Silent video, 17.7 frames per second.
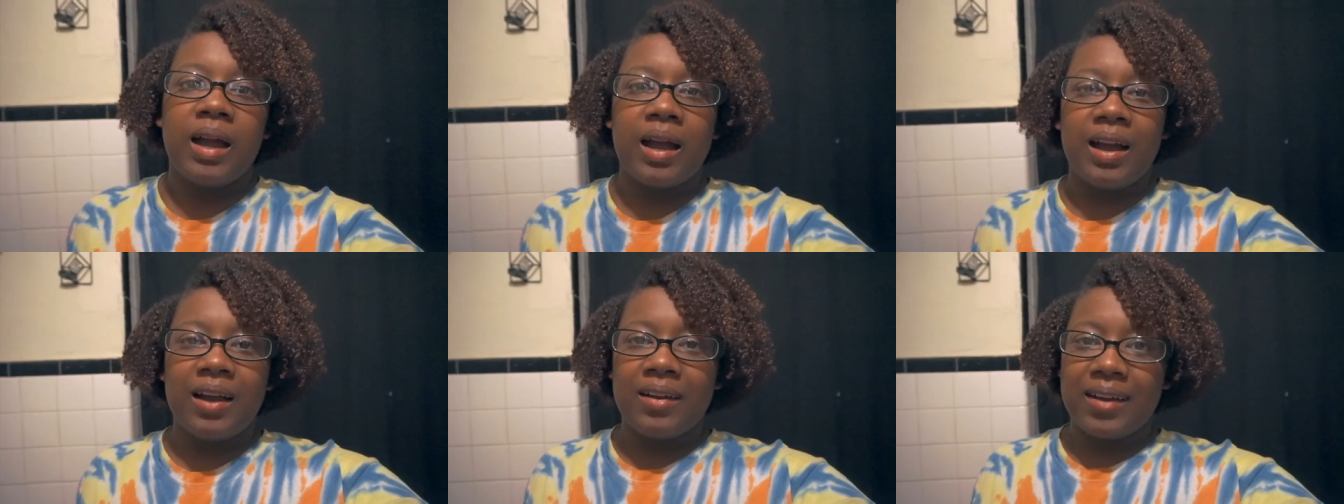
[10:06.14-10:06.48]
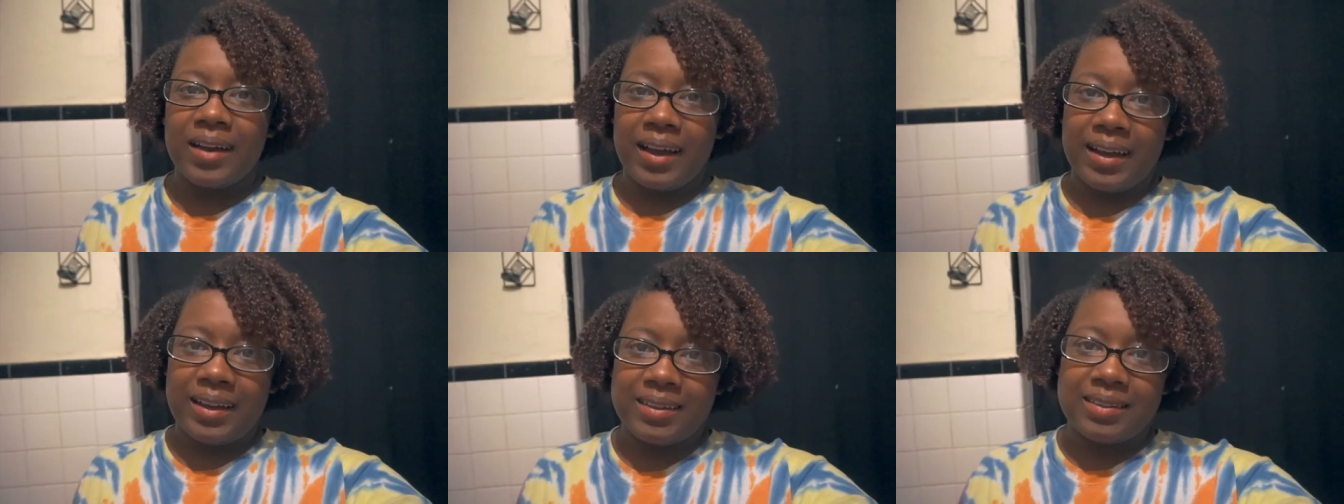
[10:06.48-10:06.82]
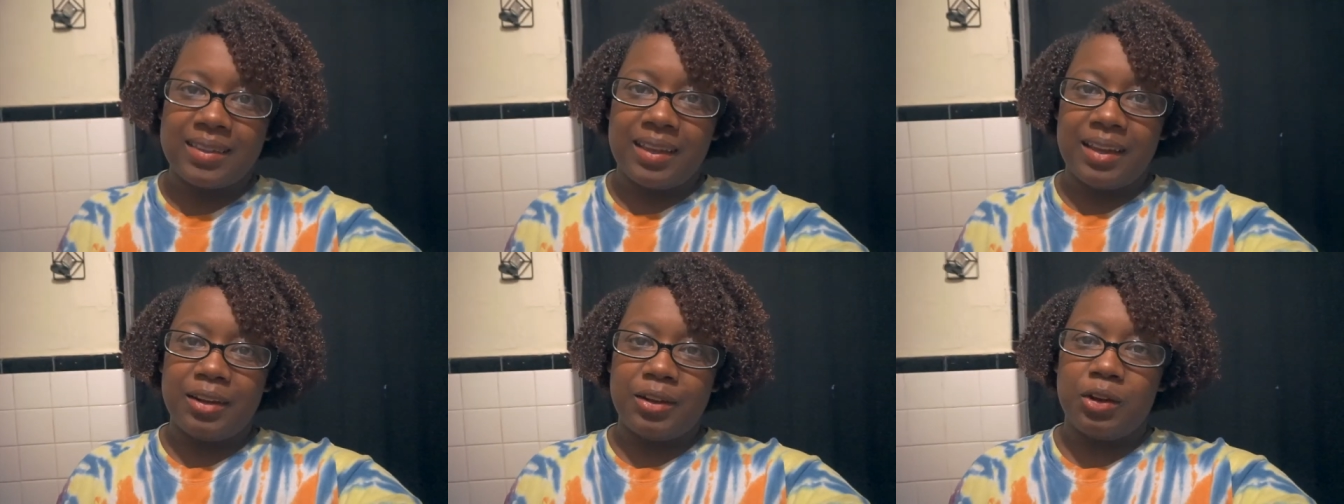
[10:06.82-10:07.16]
Alright
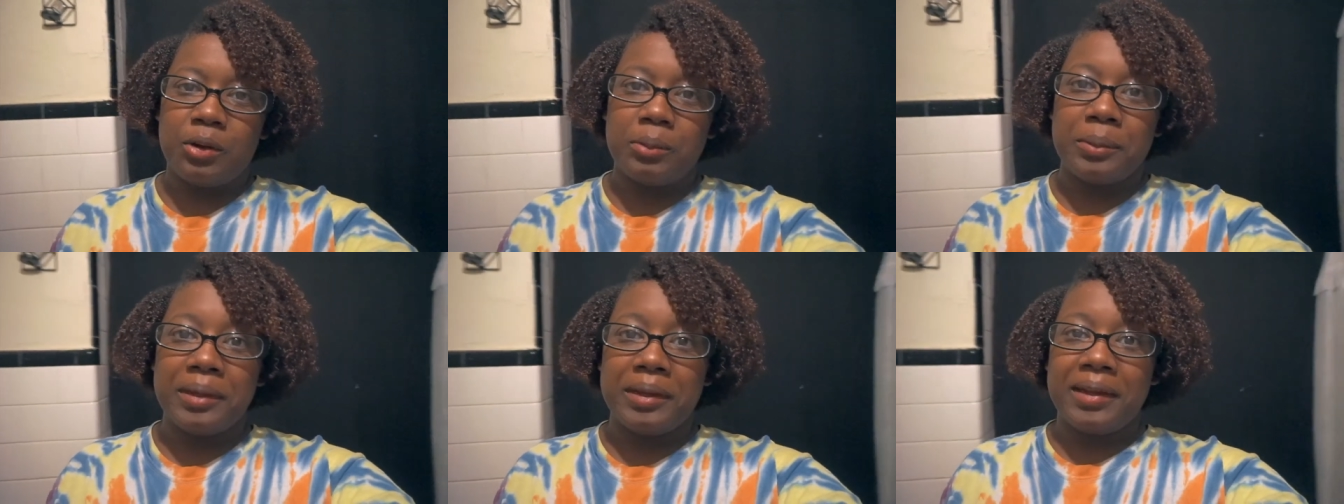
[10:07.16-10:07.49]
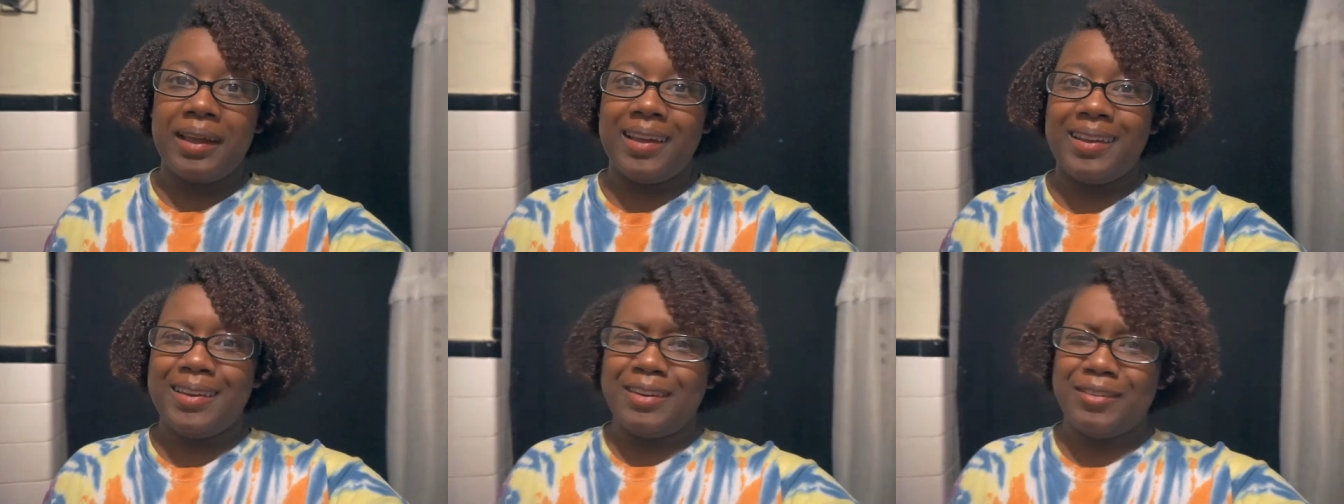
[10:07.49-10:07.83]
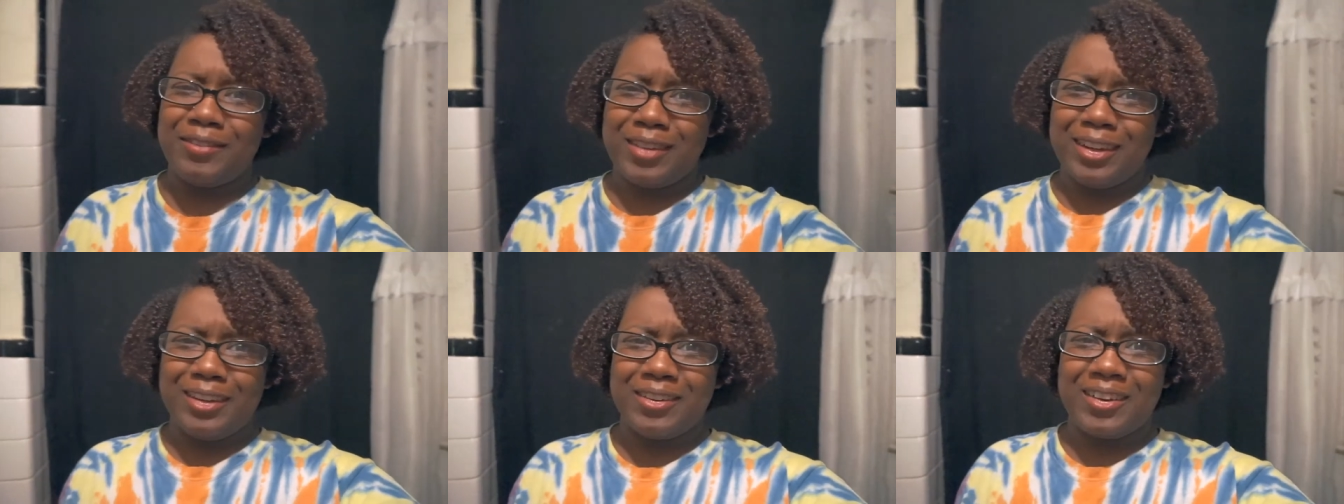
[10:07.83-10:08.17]
guys, I know I'm in a
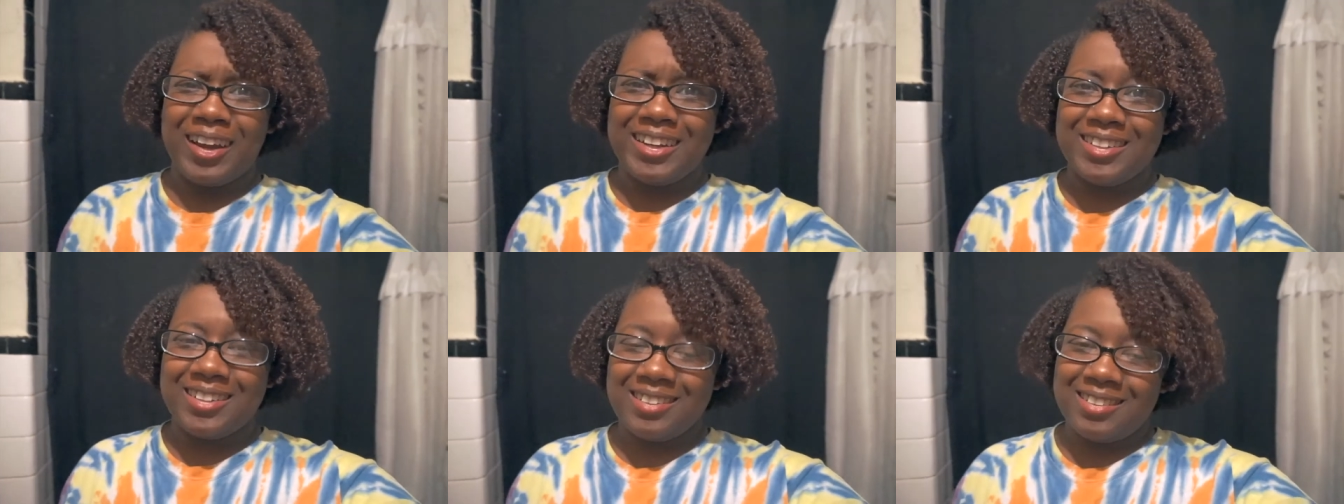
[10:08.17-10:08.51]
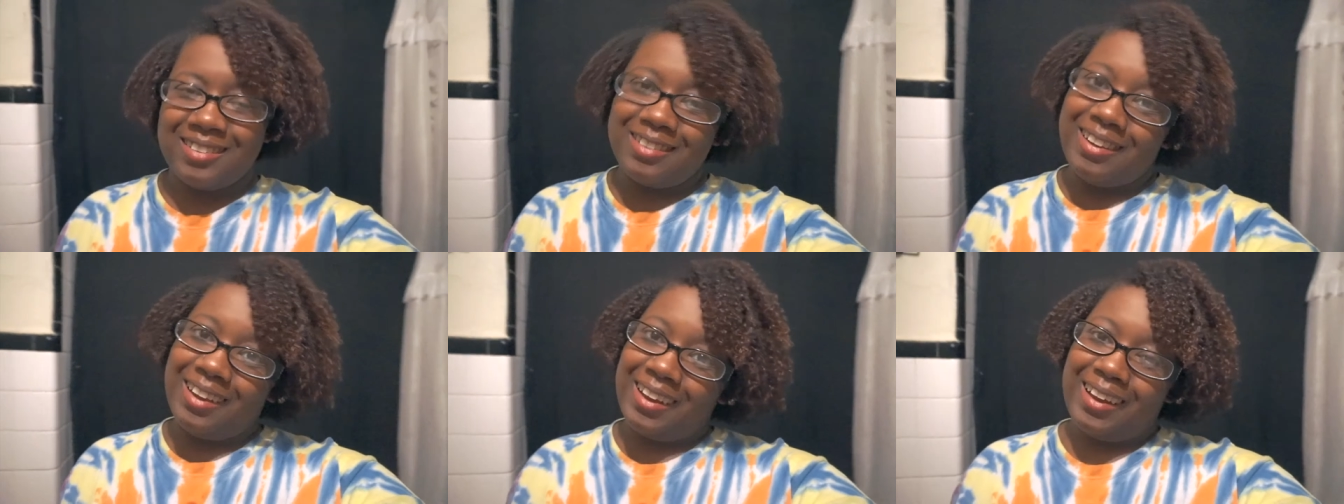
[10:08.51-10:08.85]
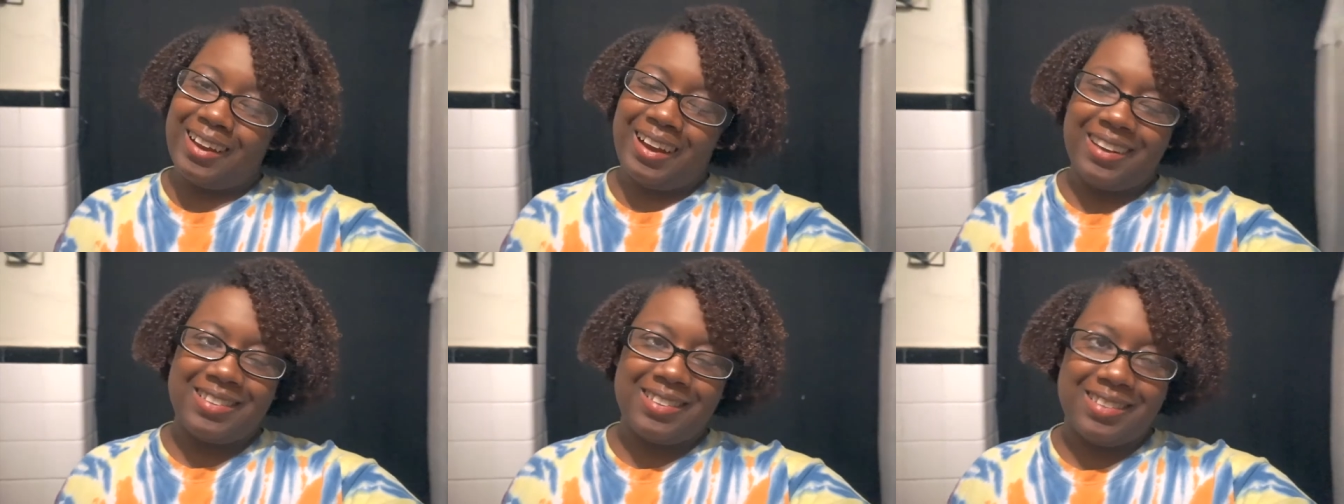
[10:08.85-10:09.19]
different location like
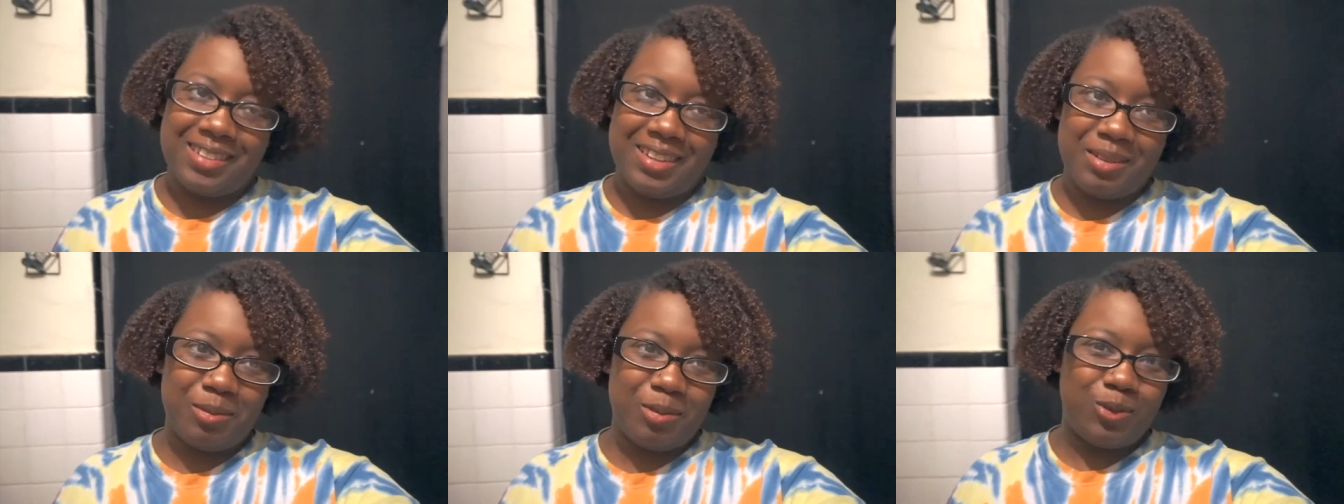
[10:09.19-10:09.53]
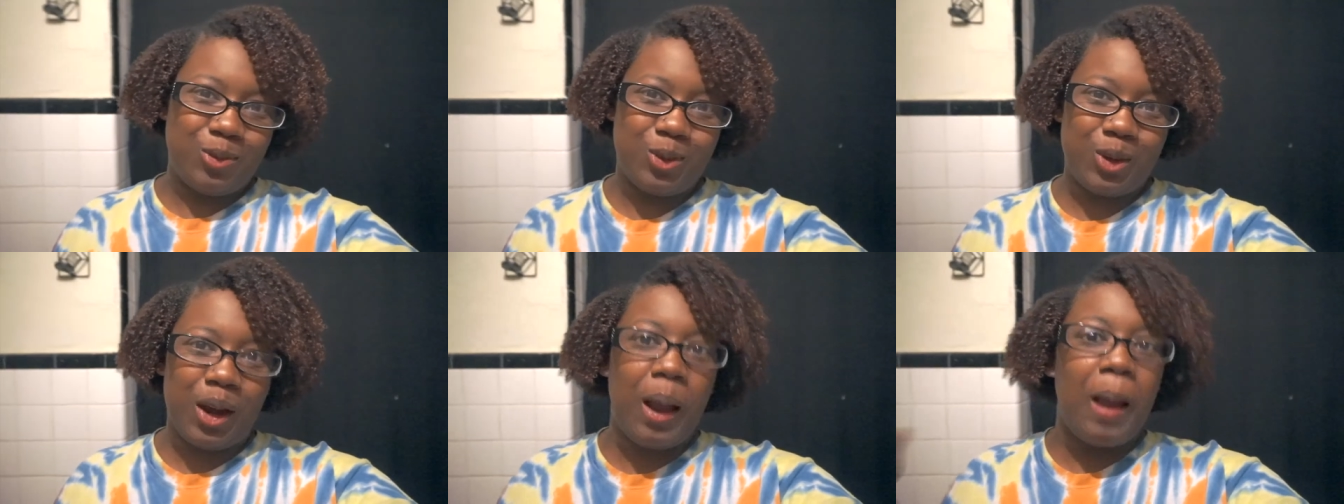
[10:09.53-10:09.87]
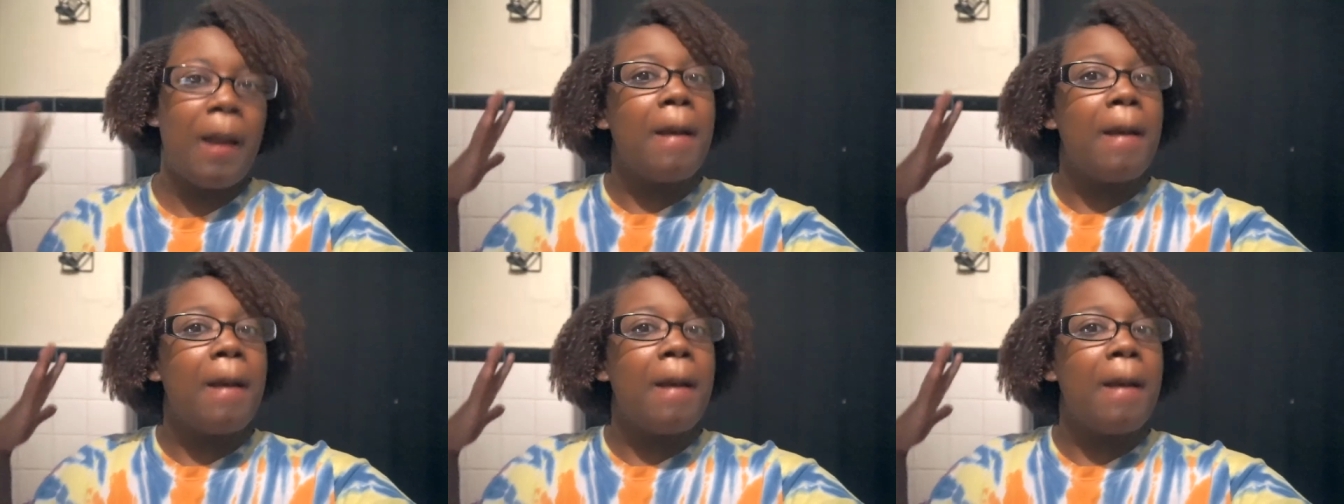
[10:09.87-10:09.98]
I said before,